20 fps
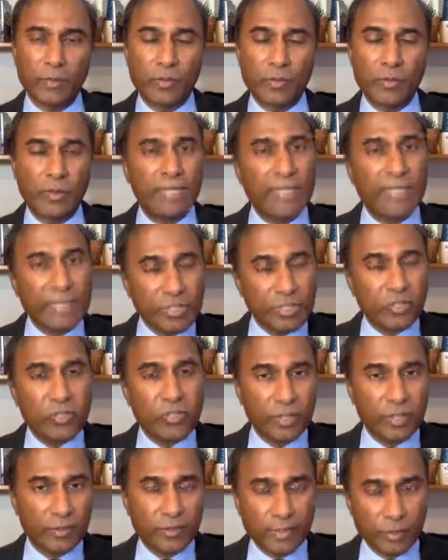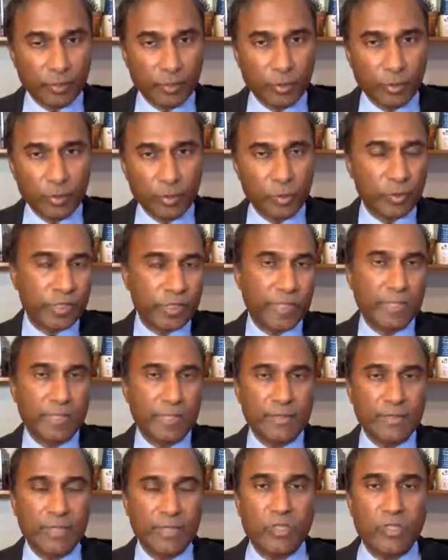through an engineering approach, which I
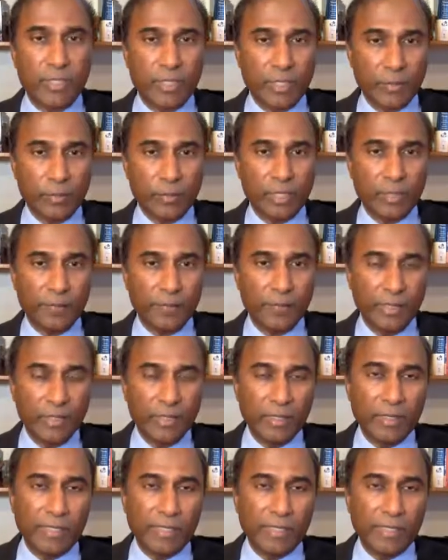can teach anyone.